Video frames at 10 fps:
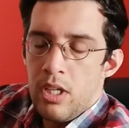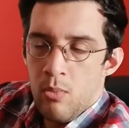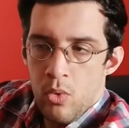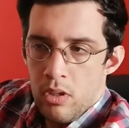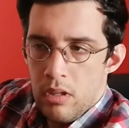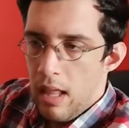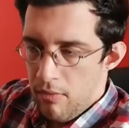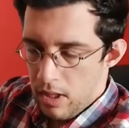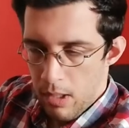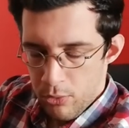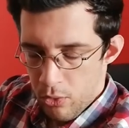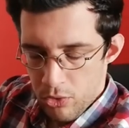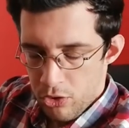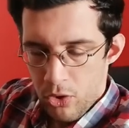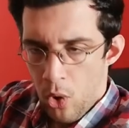team will level up through
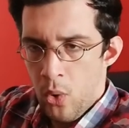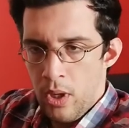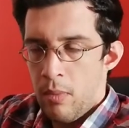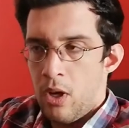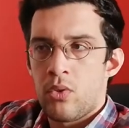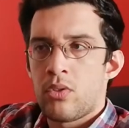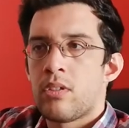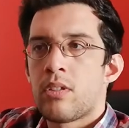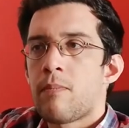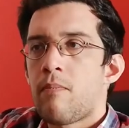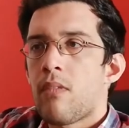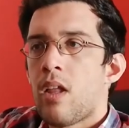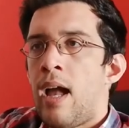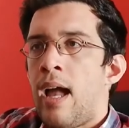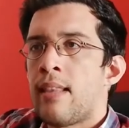story mode,
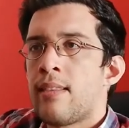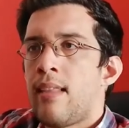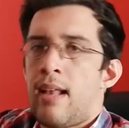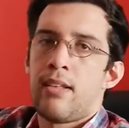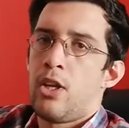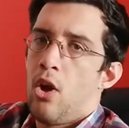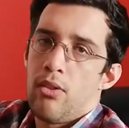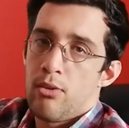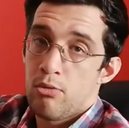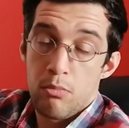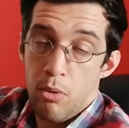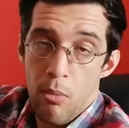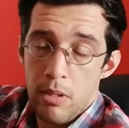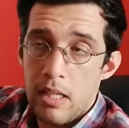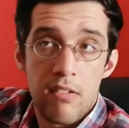and then the others will
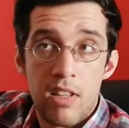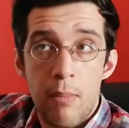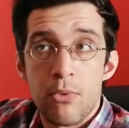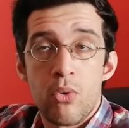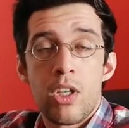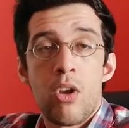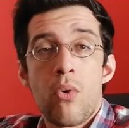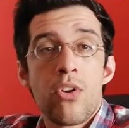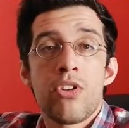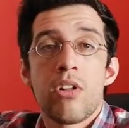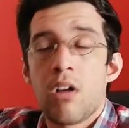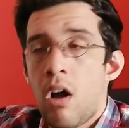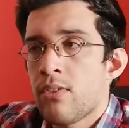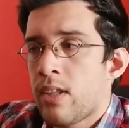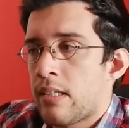probably level up through the original
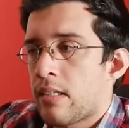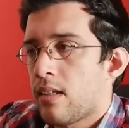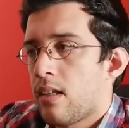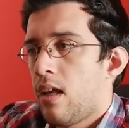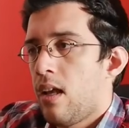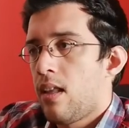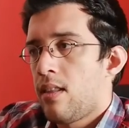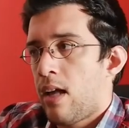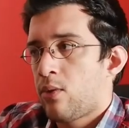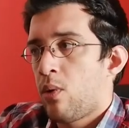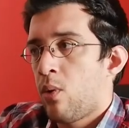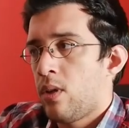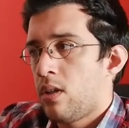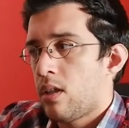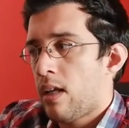content that we
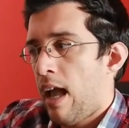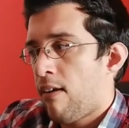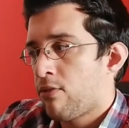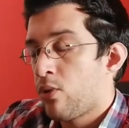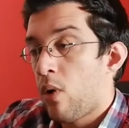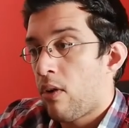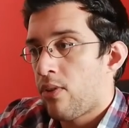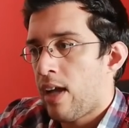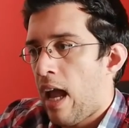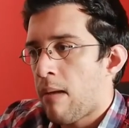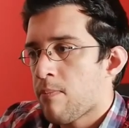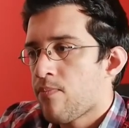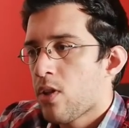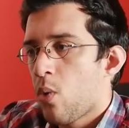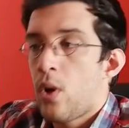will have throughout the game,
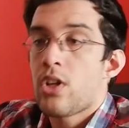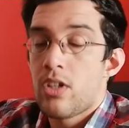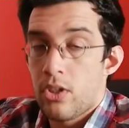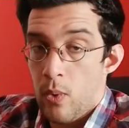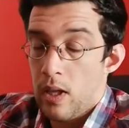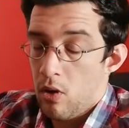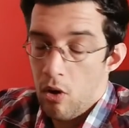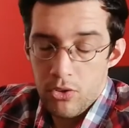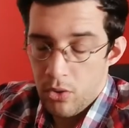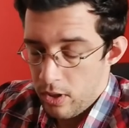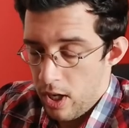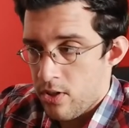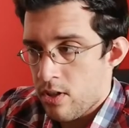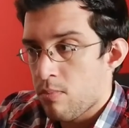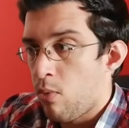which the trailer also
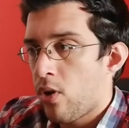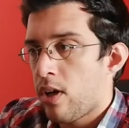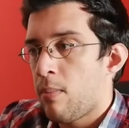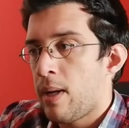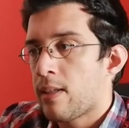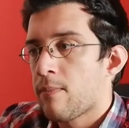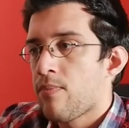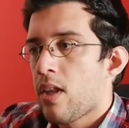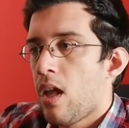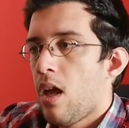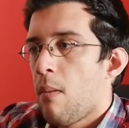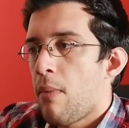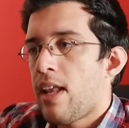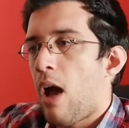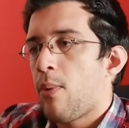touches more in a bit.
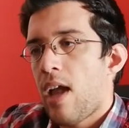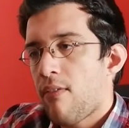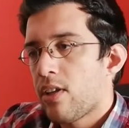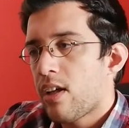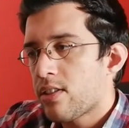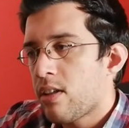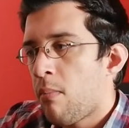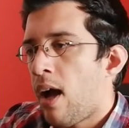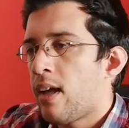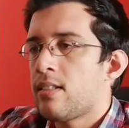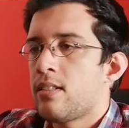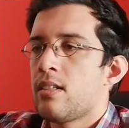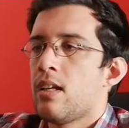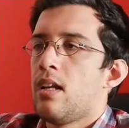But yeah, we have the customized